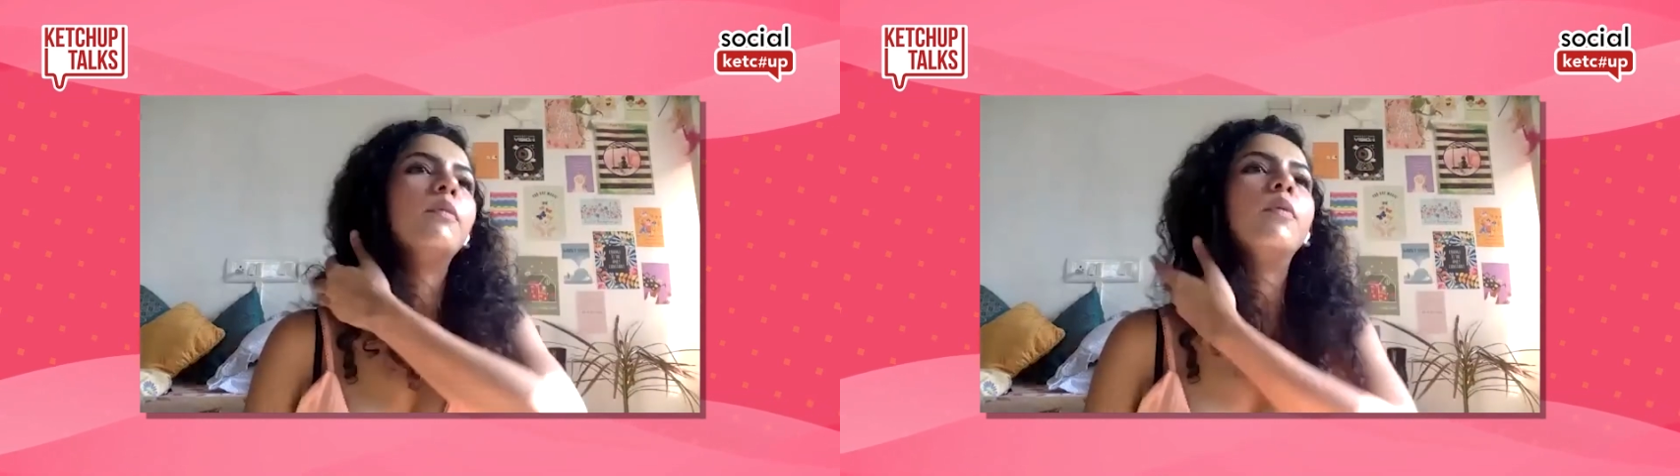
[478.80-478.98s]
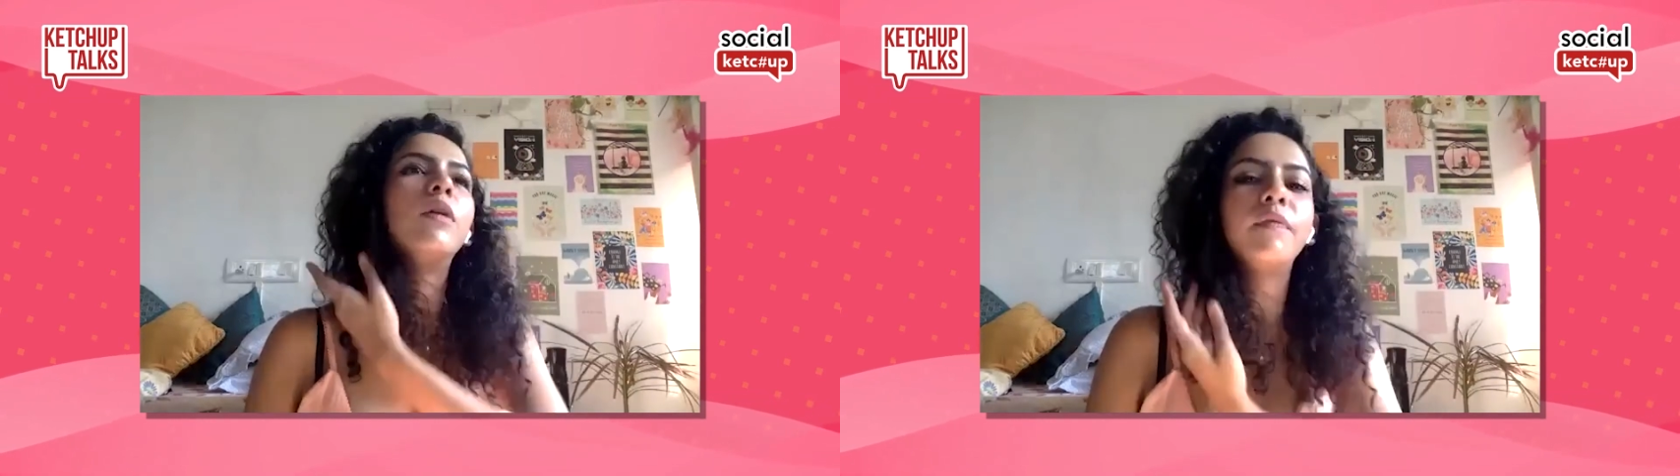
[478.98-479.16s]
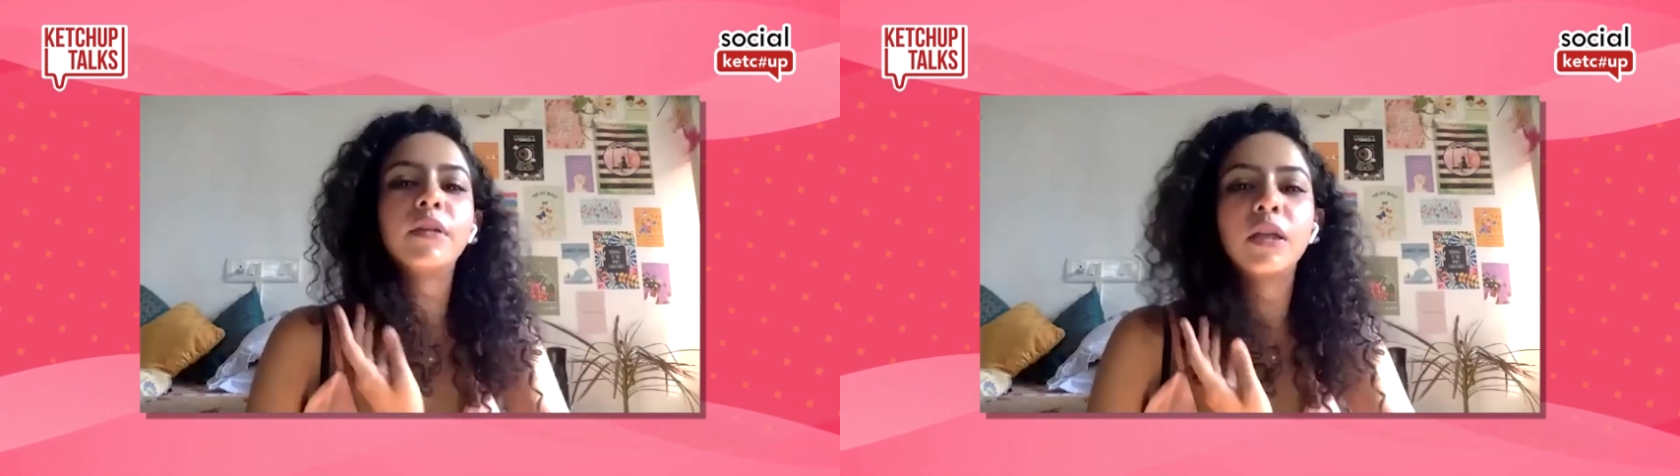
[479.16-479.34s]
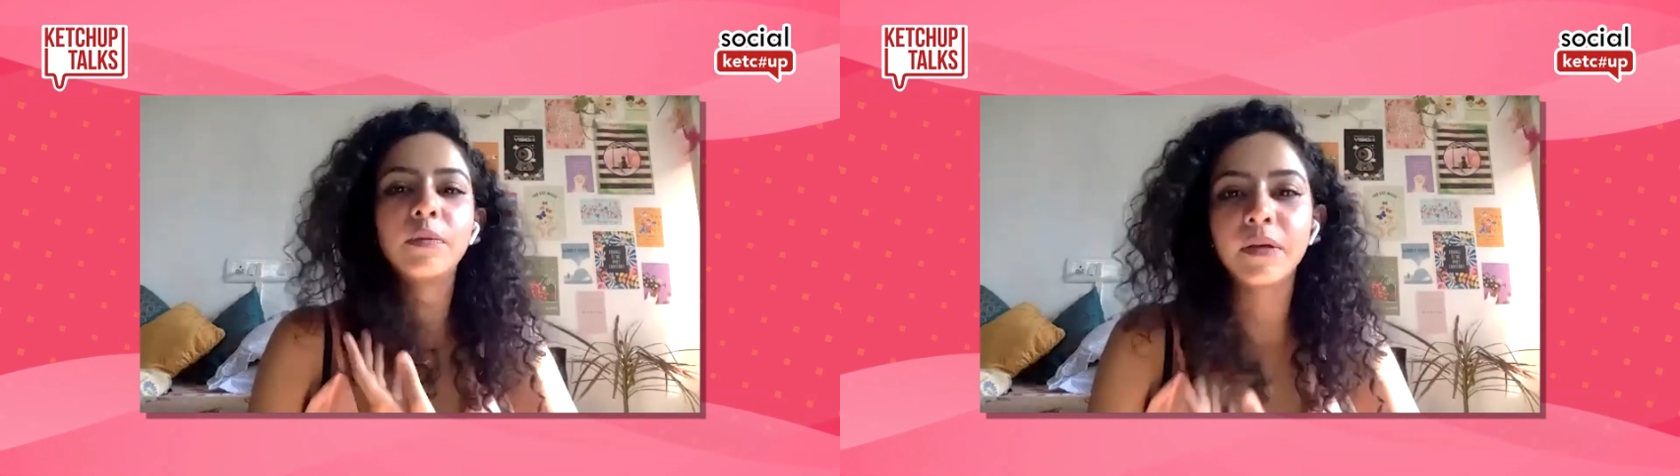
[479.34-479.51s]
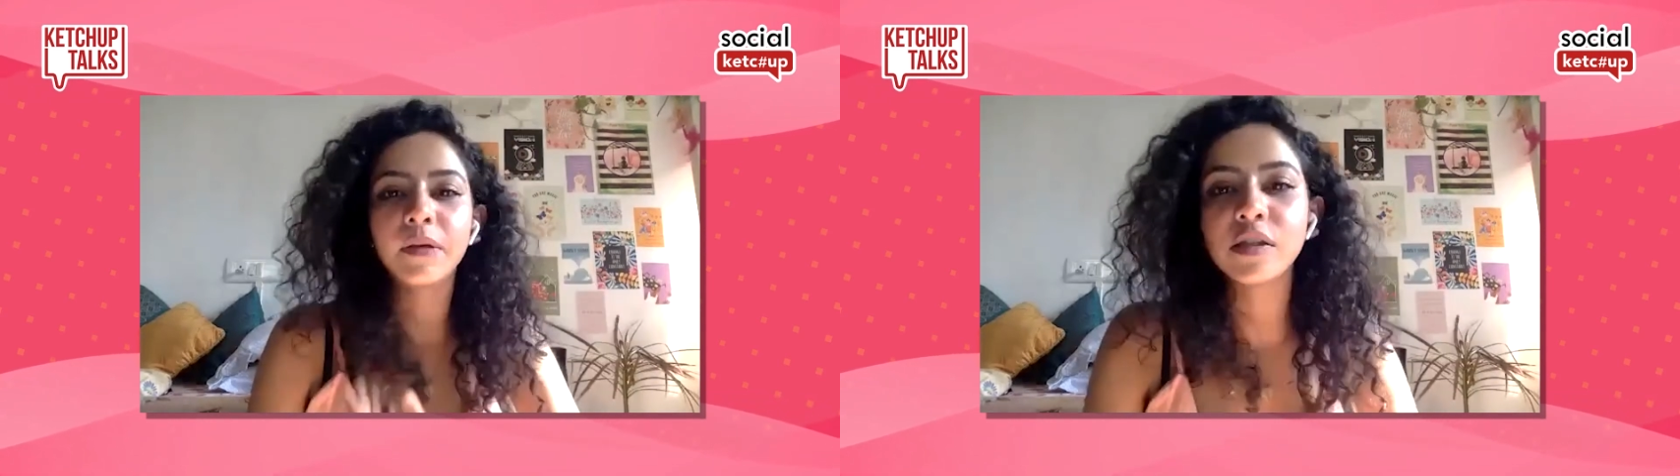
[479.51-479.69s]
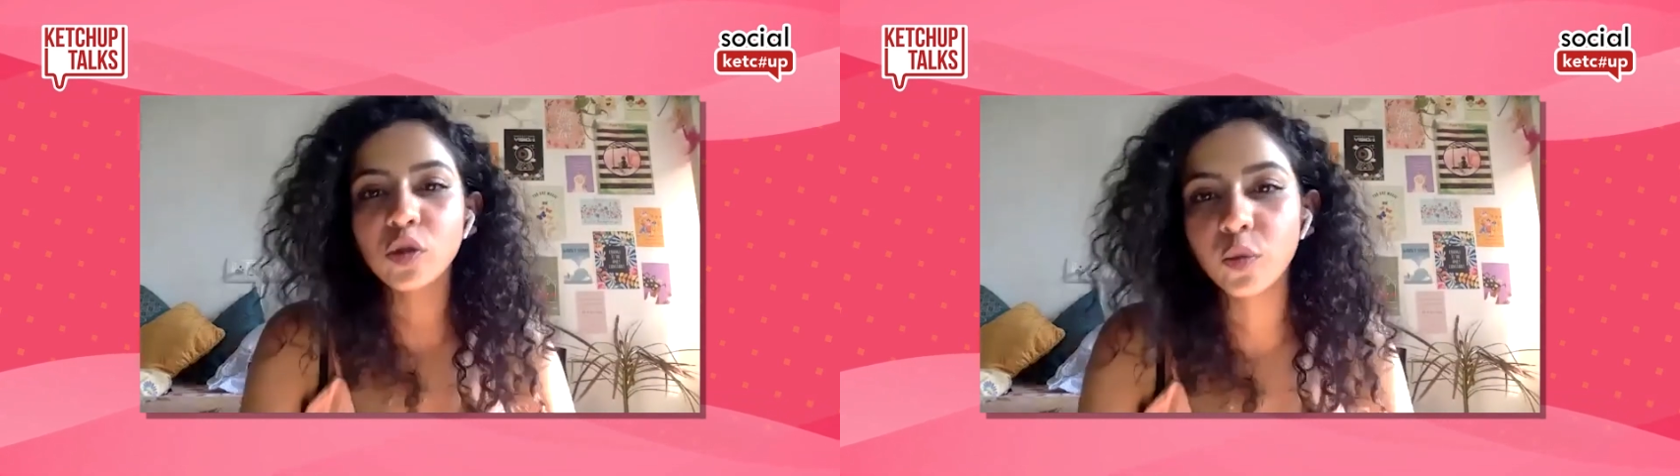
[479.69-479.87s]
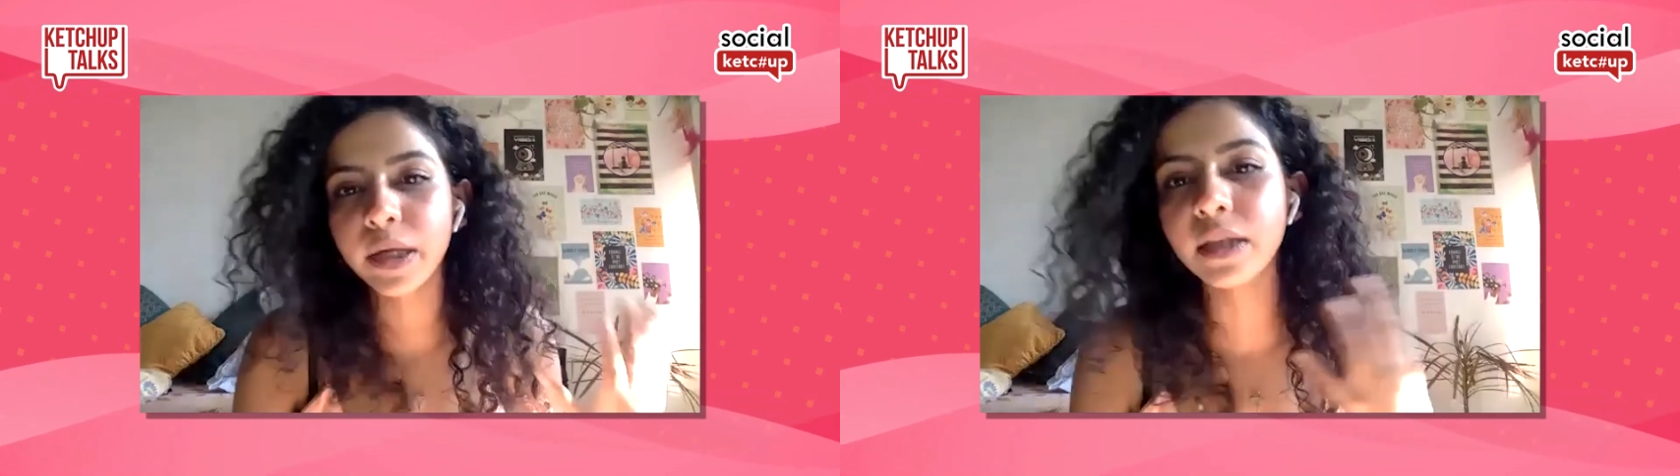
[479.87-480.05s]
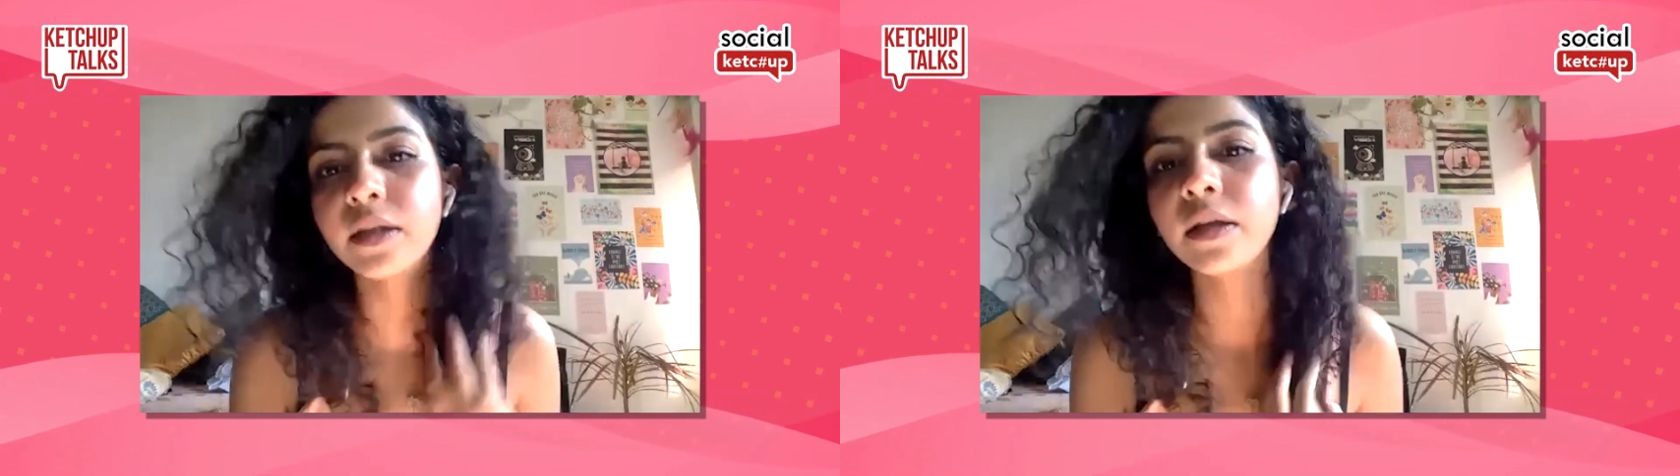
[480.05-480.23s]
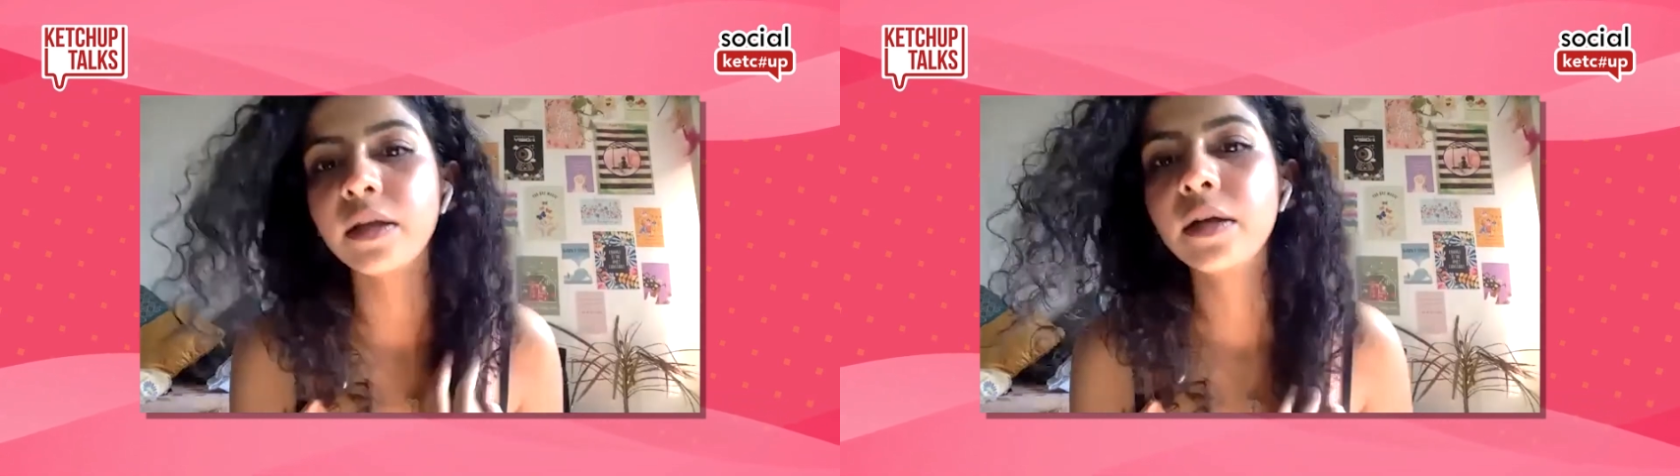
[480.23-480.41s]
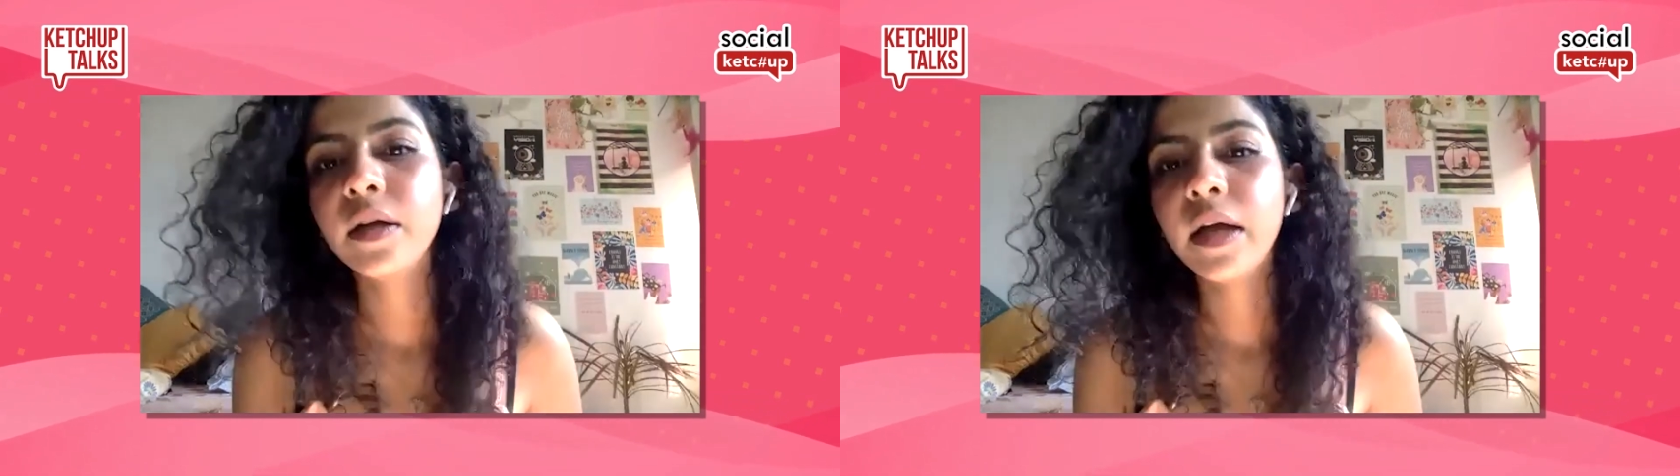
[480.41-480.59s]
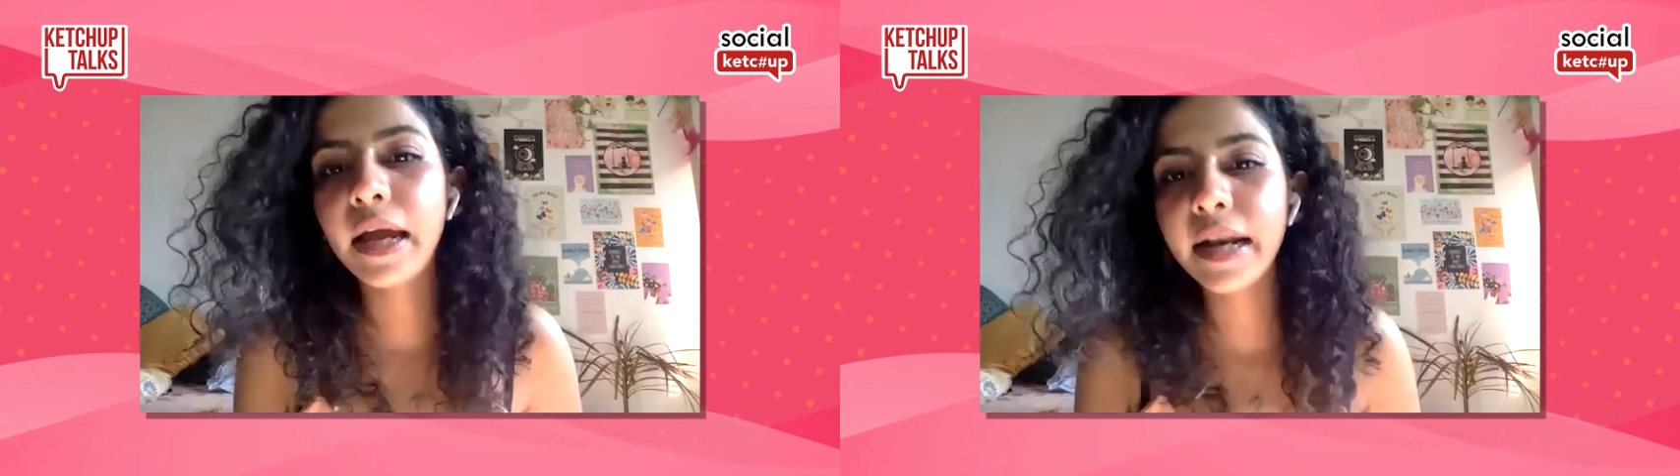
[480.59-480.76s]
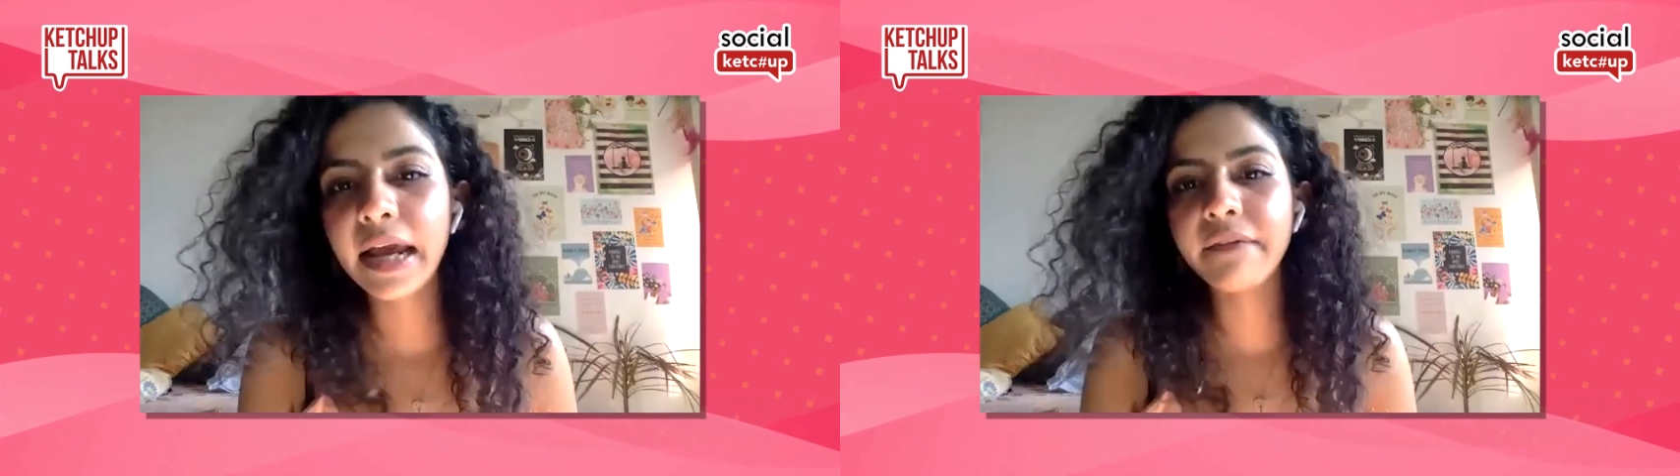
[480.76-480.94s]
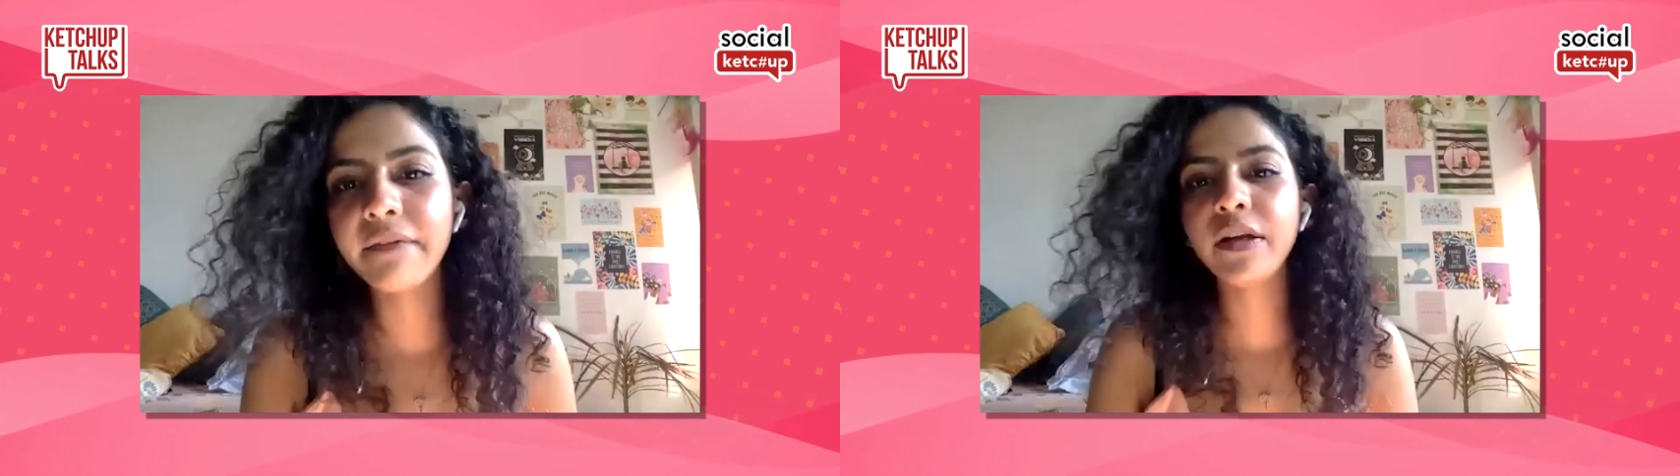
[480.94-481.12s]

word with him. Even Sumit and I, we